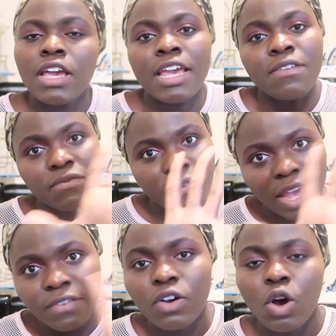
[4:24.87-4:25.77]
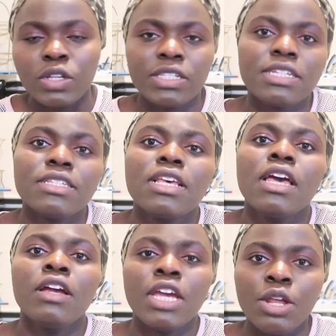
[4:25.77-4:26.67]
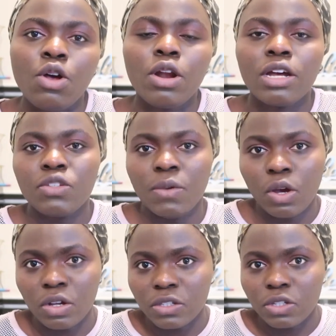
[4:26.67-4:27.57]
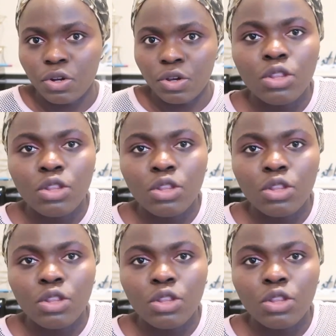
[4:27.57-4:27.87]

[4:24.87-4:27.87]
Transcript: in five courses in order to be considered.